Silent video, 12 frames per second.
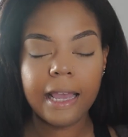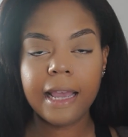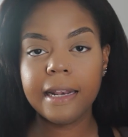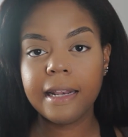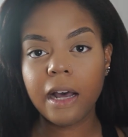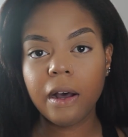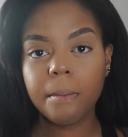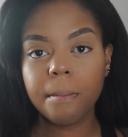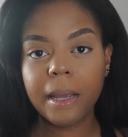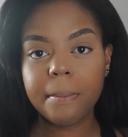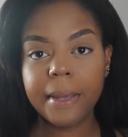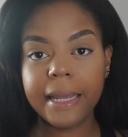And now
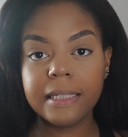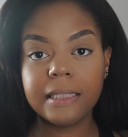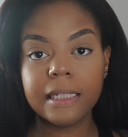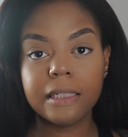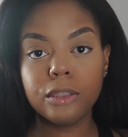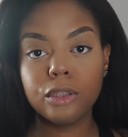my base is